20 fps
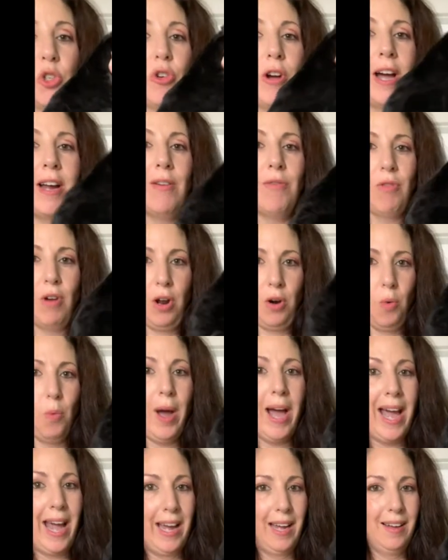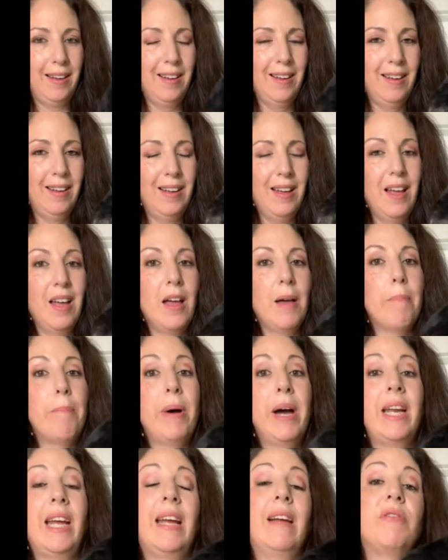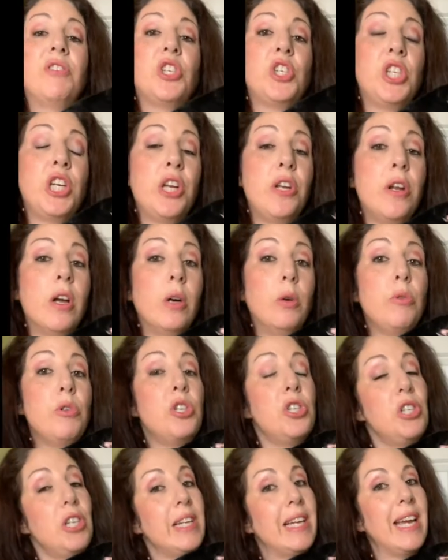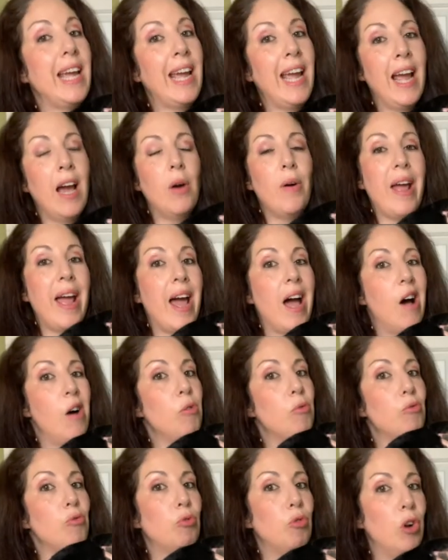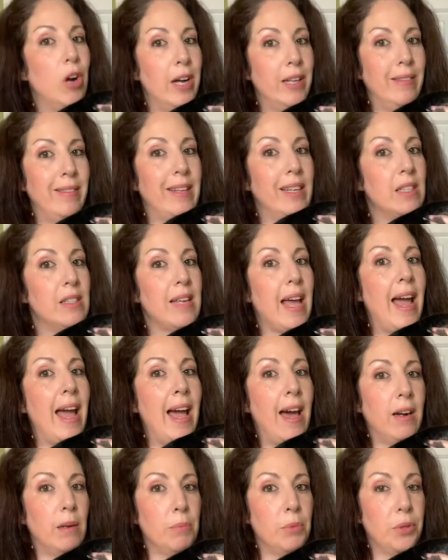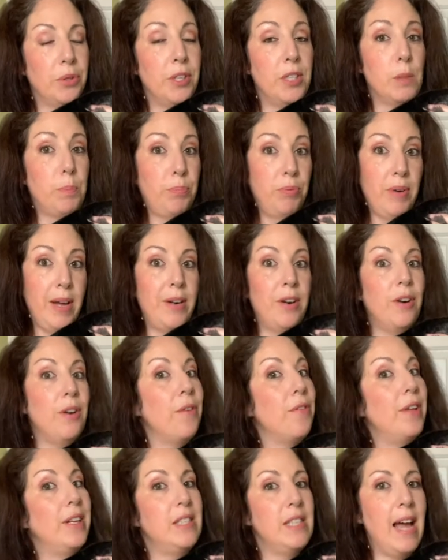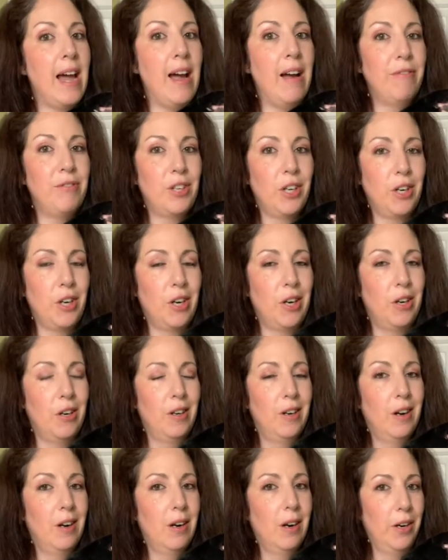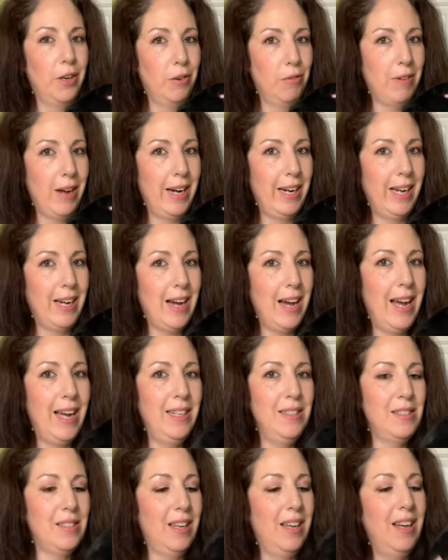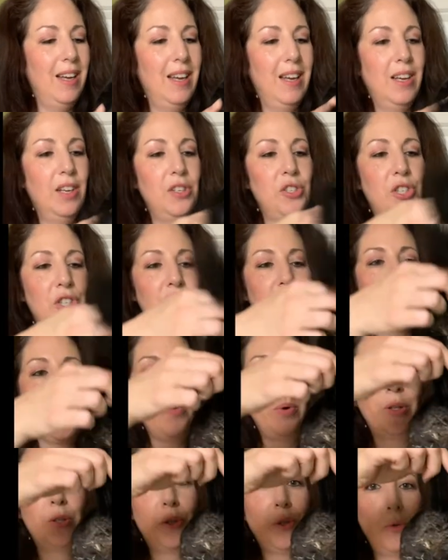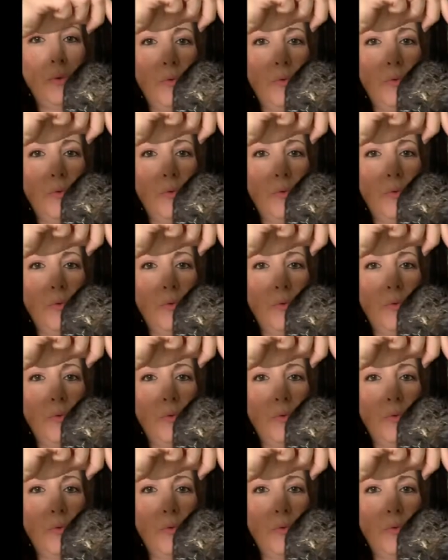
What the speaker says: try to run away. But if she knows she can't outrun this animal, this predator that's after her, are you ready, guys? She's going to